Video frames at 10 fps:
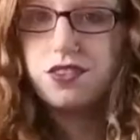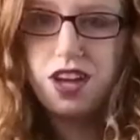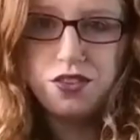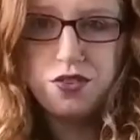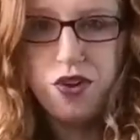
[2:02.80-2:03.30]

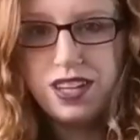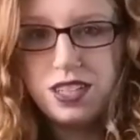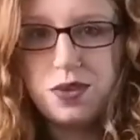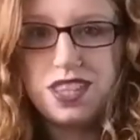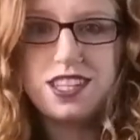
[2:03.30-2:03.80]
not too
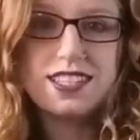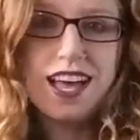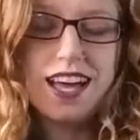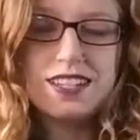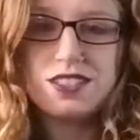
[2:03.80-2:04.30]
crazy with the
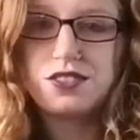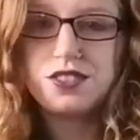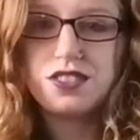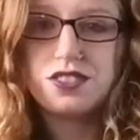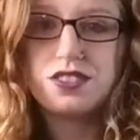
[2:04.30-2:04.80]
designs.
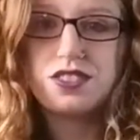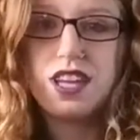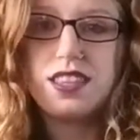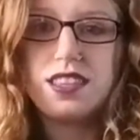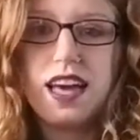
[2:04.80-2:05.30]
There's
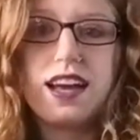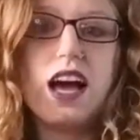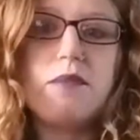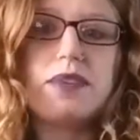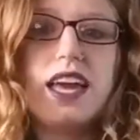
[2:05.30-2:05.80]
nothing that
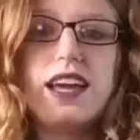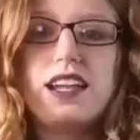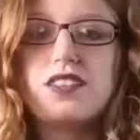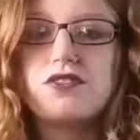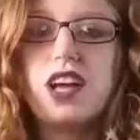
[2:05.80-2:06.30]

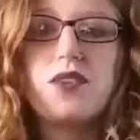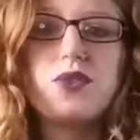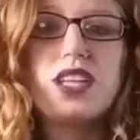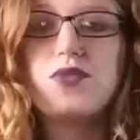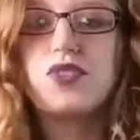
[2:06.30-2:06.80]
complicated. They're not
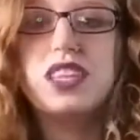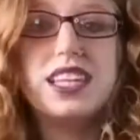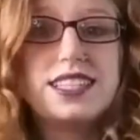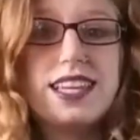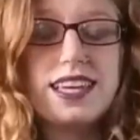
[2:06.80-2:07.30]
really
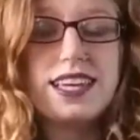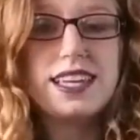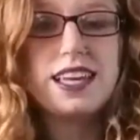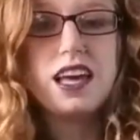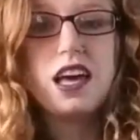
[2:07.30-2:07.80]
realistic,
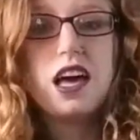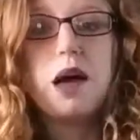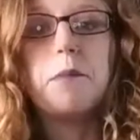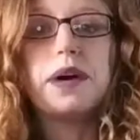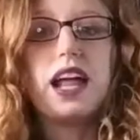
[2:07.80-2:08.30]

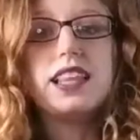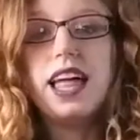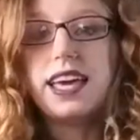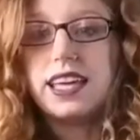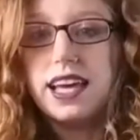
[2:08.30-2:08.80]
but I
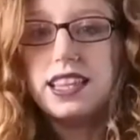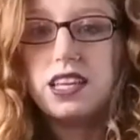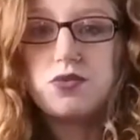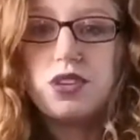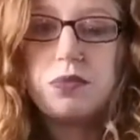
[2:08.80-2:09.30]
like it. I
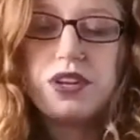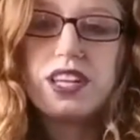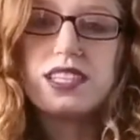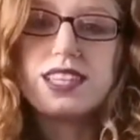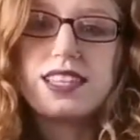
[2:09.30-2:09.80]
think it's really
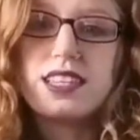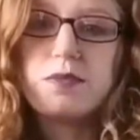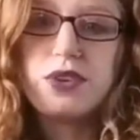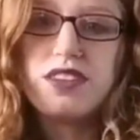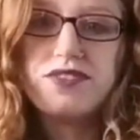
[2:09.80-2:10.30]
pretty. It's got this
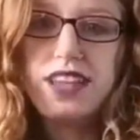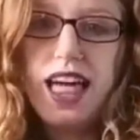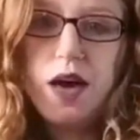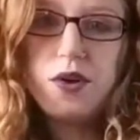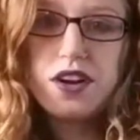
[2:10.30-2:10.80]
pretty
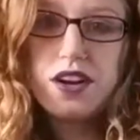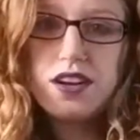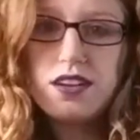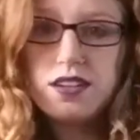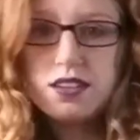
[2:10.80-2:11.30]

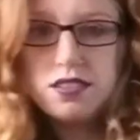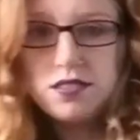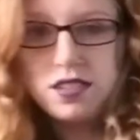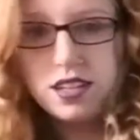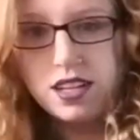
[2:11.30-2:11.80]
flower.
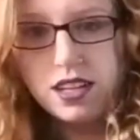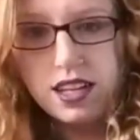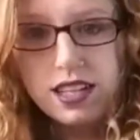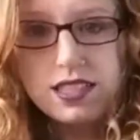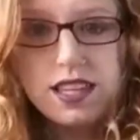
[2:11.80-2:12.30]

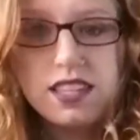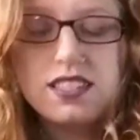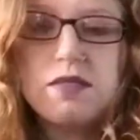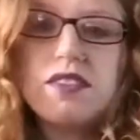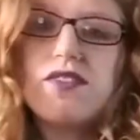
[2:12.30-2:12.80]
It's
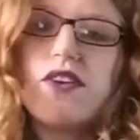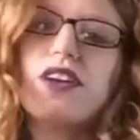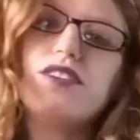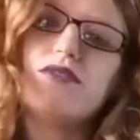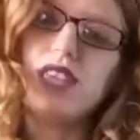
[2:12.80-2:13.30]
something very
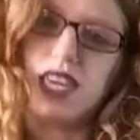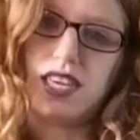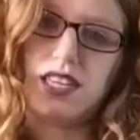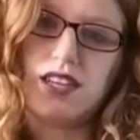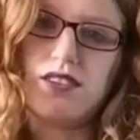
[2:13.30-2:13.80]
unique,
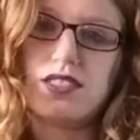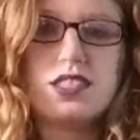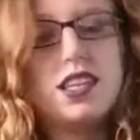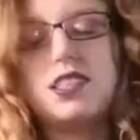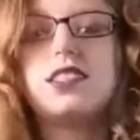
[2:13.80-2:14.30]
you know.
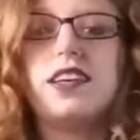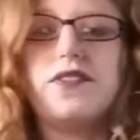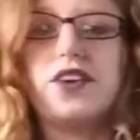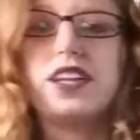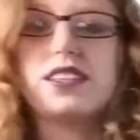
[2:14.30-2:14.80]
It's
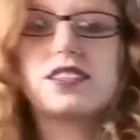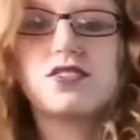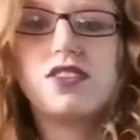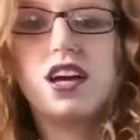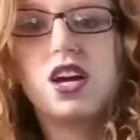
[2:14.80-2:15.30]
different.
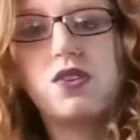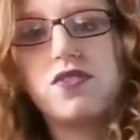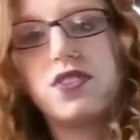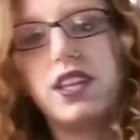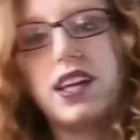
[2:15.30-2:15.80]
They're not going
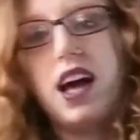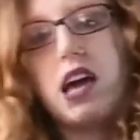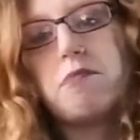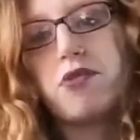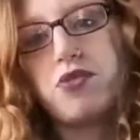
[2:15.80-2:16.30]
for like a
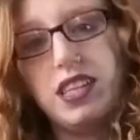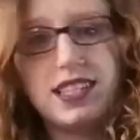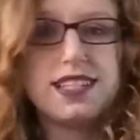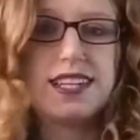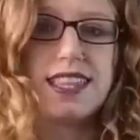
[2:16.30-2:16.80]
hyper realistic